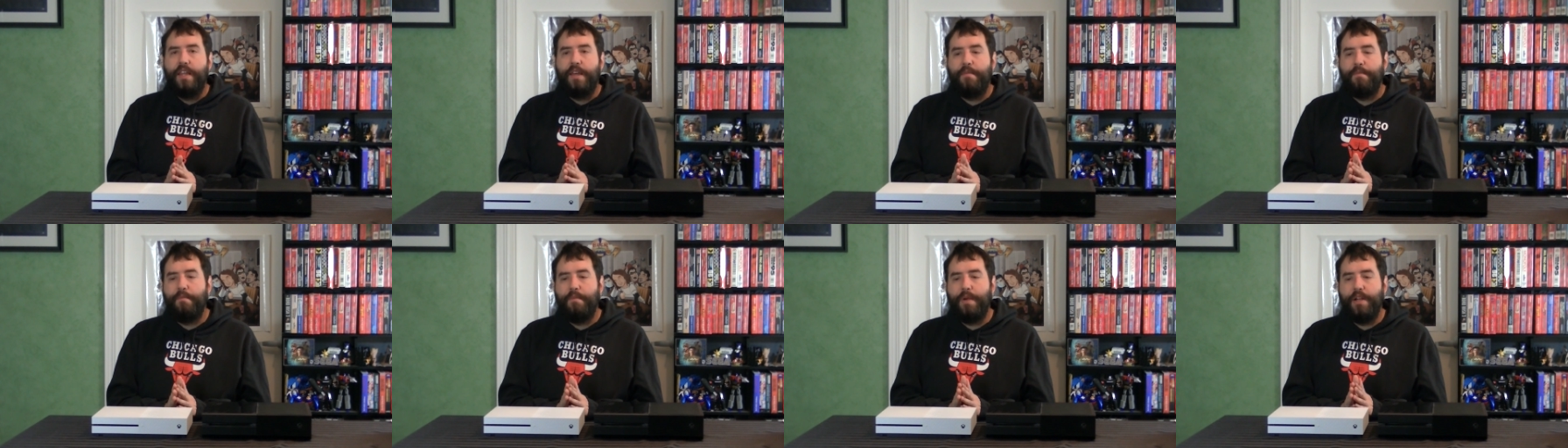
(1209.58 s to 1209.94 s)

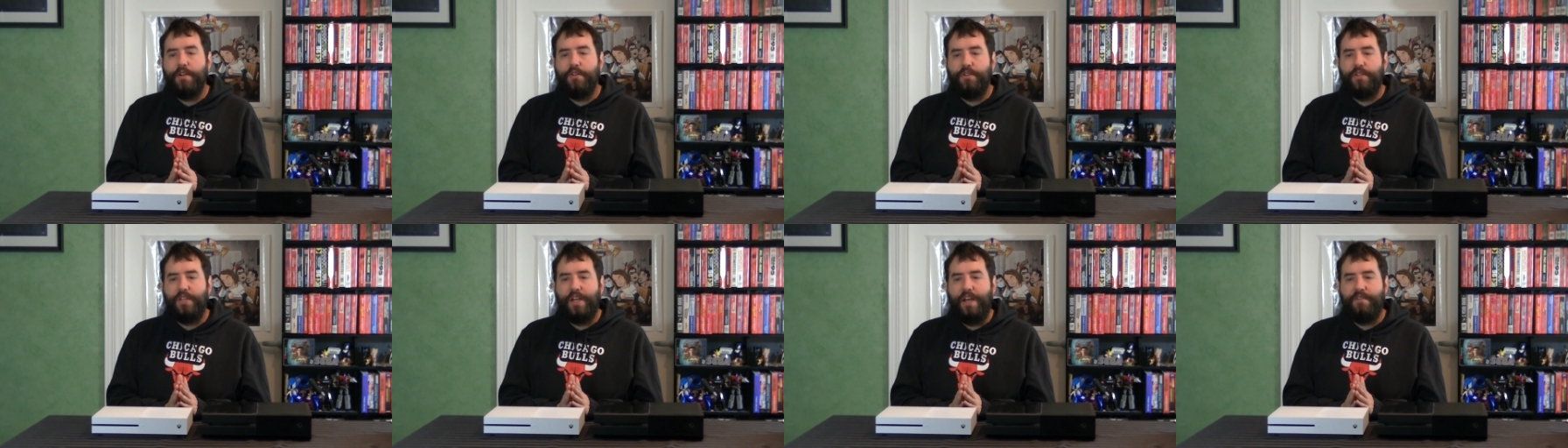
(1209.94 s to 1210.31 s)
that
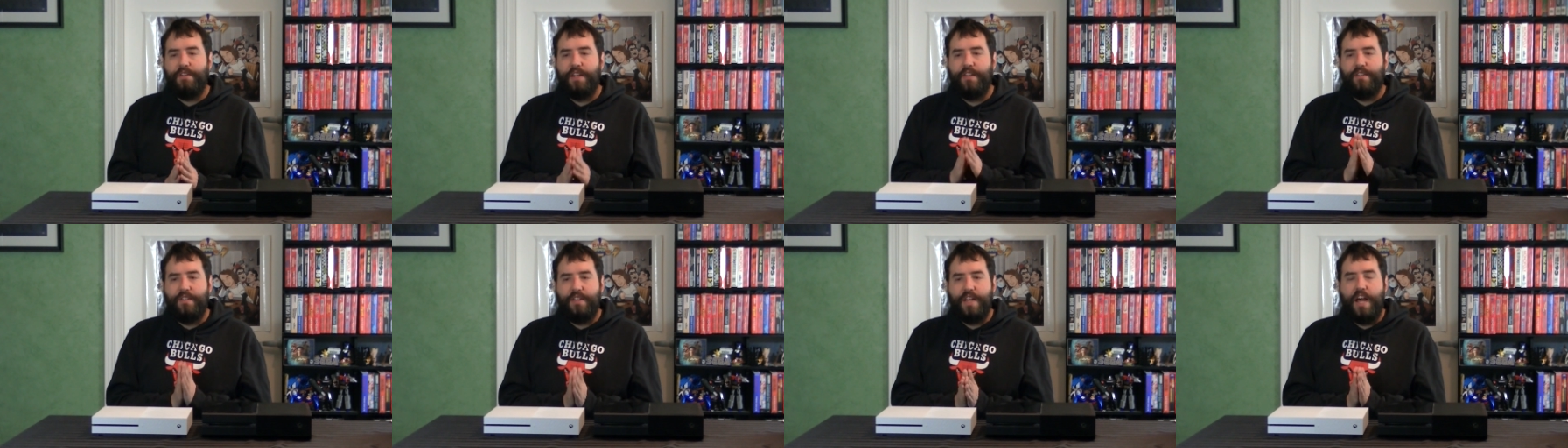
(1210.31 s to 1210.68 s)
Microsoft
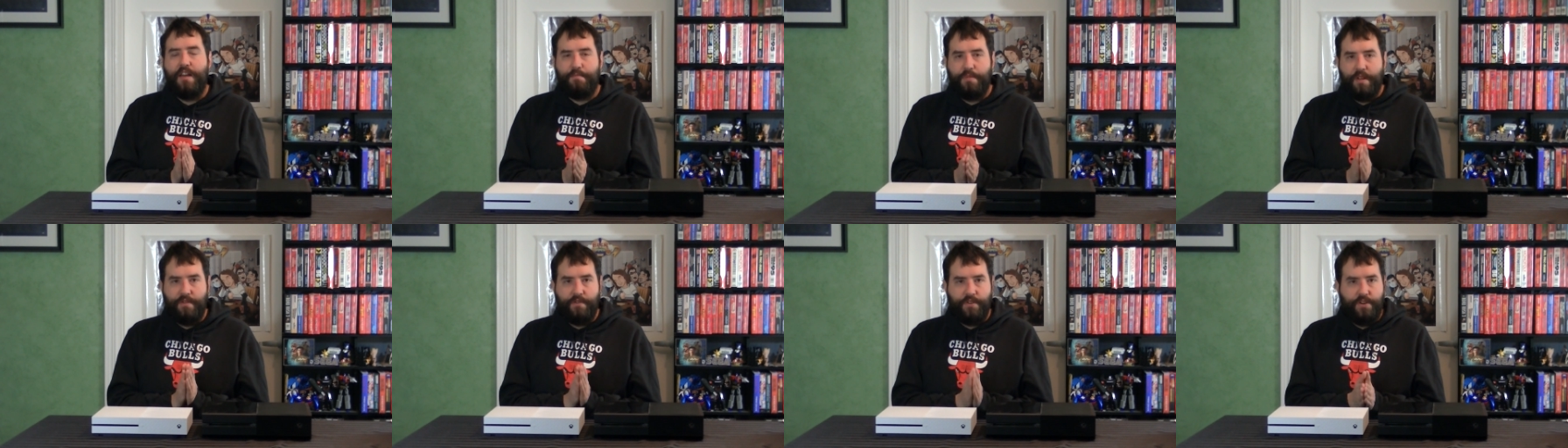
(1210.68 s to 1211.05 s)
has
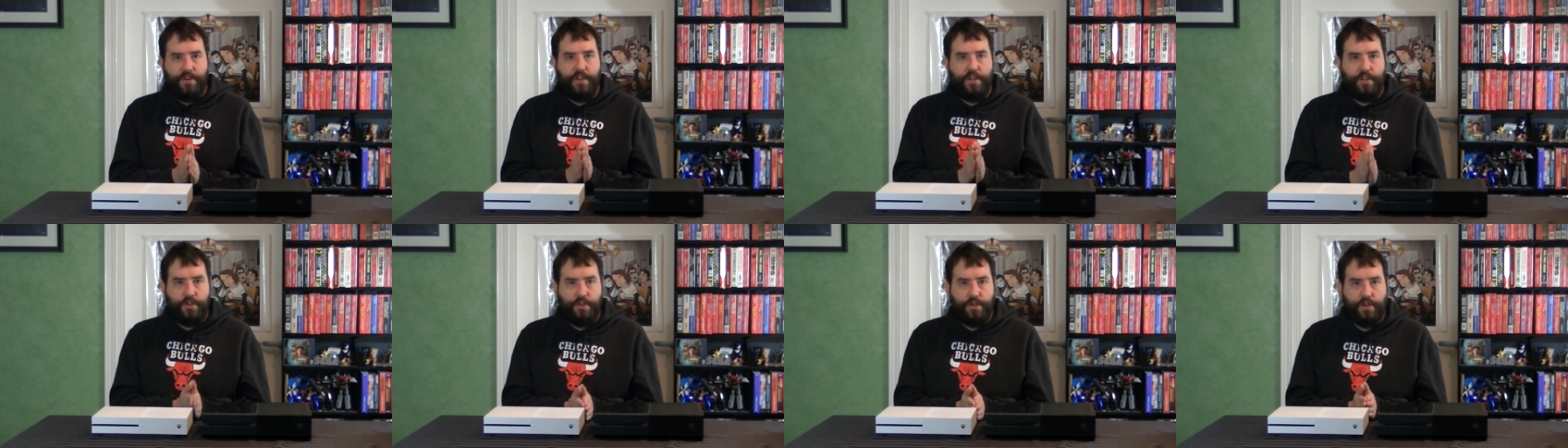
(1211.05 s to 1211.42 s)
not been
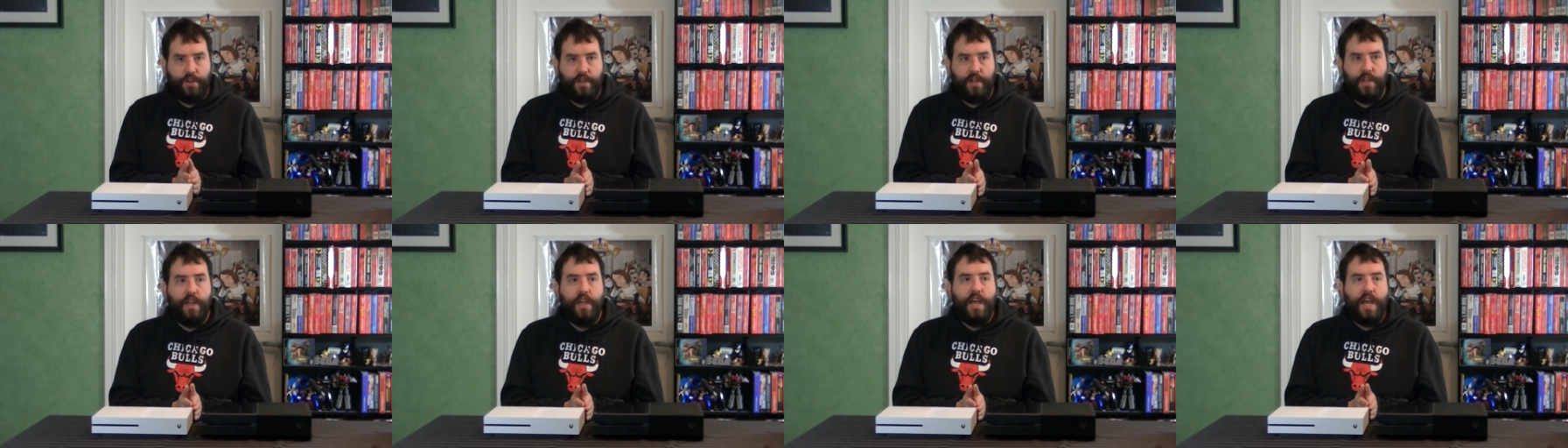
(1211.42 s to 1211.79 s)
very
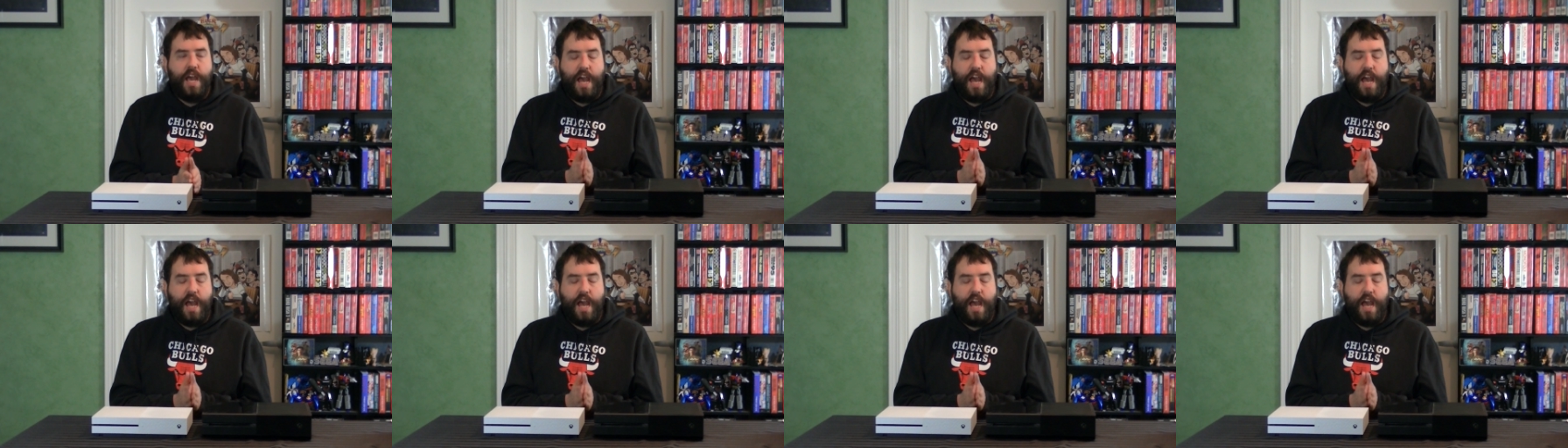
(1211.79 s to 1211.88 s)
good